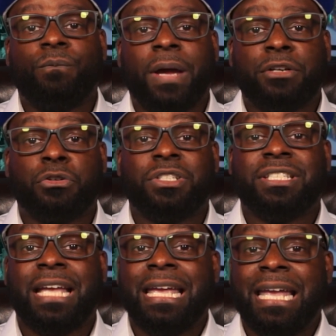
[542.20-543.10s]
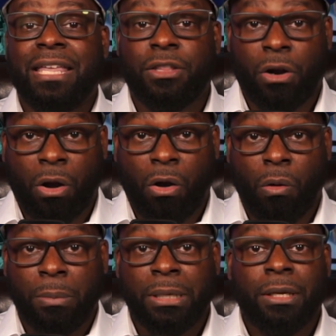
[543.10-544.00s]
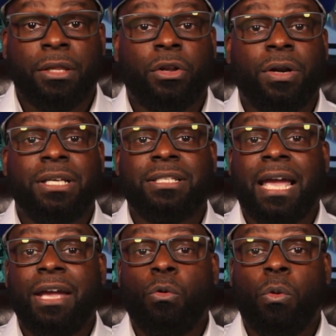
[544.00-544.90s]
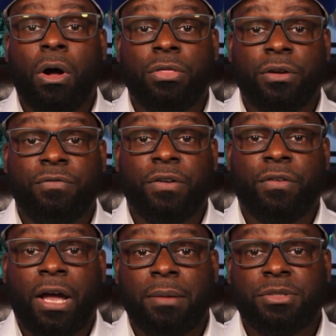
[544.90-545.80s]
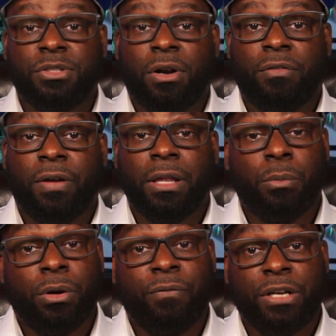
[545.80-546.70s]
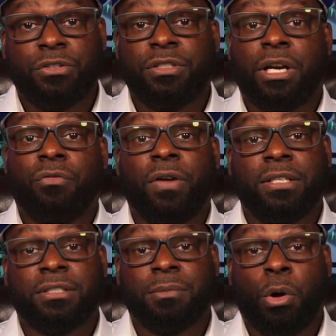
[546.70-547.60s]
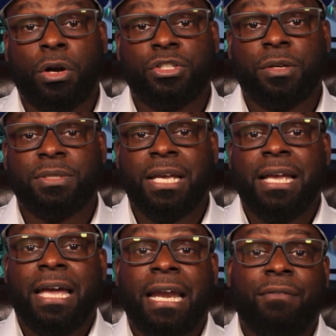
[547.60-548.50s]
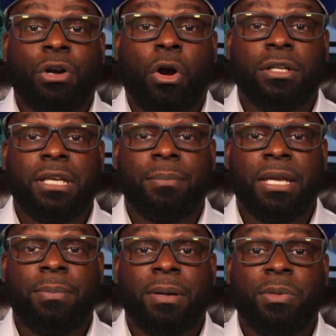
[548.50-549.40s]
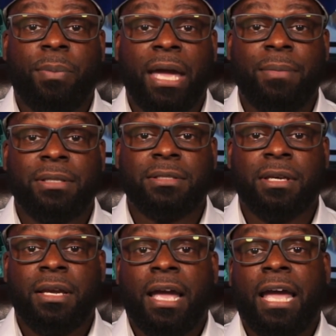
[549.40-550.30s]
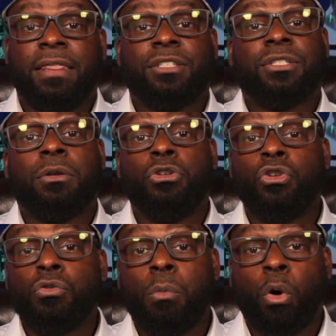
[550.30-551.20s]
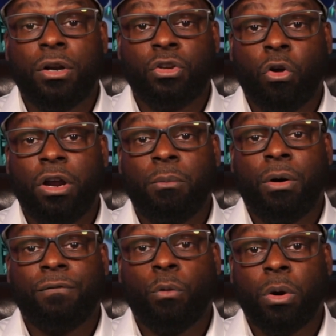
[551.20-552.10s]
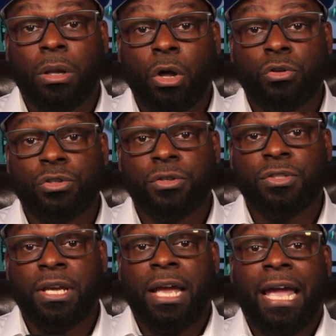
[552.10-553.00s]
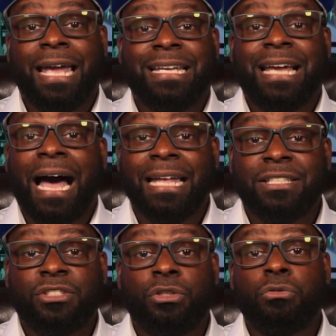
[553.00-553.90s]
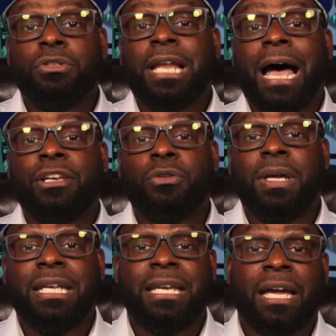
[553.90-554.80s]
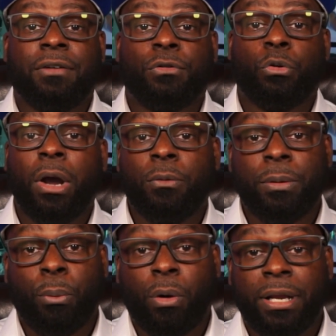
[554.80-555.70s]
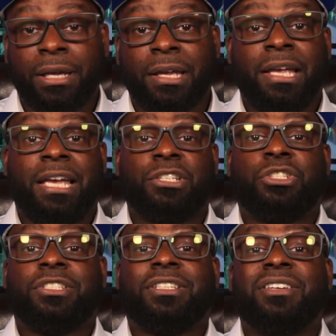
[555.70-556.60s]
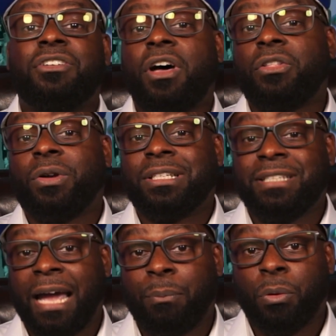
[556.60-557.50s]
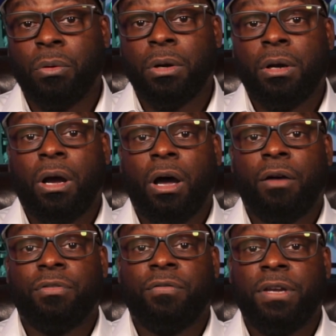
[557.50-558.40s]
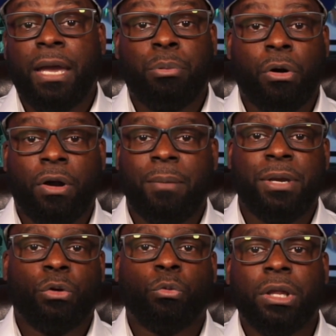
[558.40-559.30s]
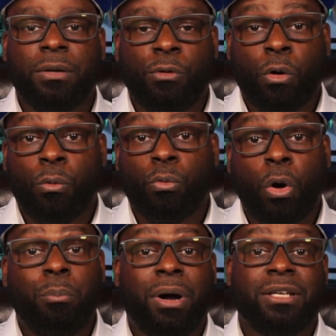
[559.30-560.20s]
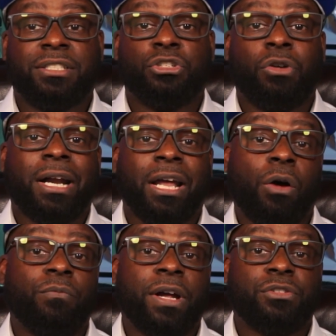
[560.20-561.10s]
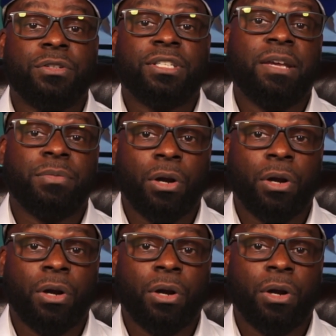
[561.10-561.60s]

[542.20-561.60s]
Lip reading: veterans stay in their home. There is a wealth of different options that are available to veterans that are facing some hardships and having a hard time keeping up the payments. And this new moratorium on foreclosures and guidance to not do any negative credit reporting is just another example of the VA program being really robust and trying to help veterans keep their